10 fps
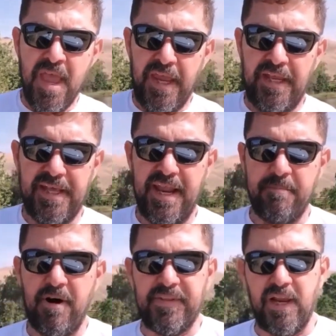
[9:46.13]
In the
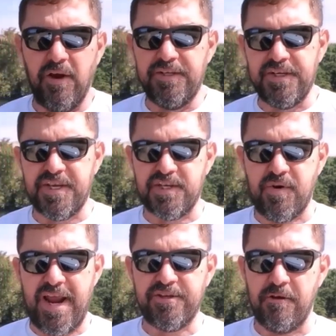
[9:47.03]
name of the Lord Jesus
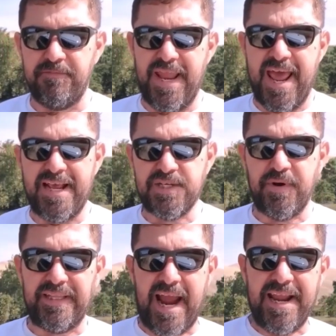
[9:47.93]
Christ of
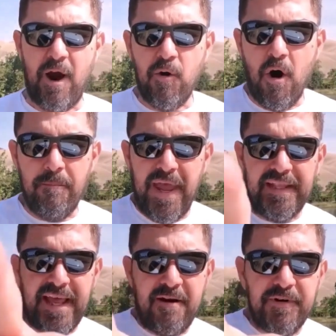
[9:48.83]
Nazareth, I now
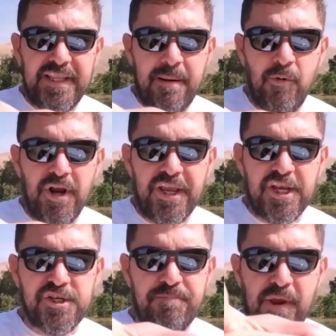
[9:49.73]
command every demonic
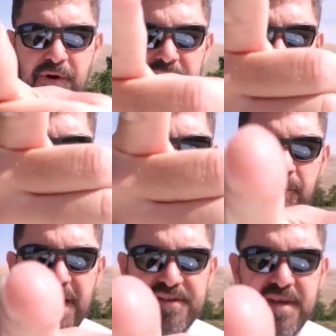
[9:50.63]
spirit,
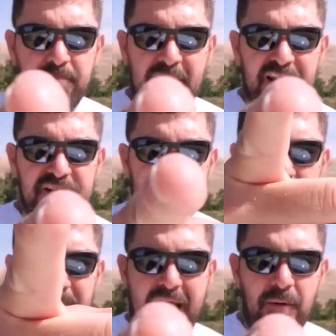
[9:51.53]
principalities
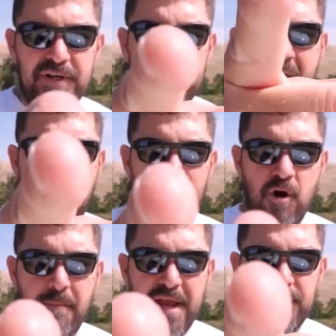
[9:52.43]
and powers, I
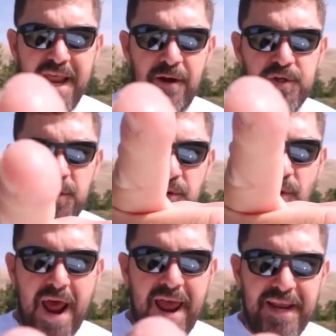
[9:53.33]
command you now to
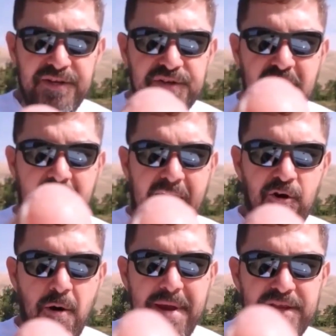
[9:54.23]
rise. I
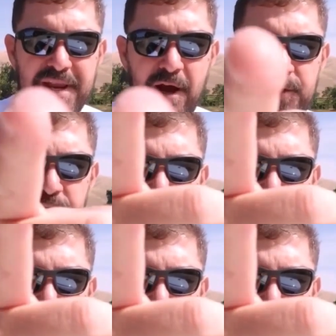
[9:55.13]
command you now to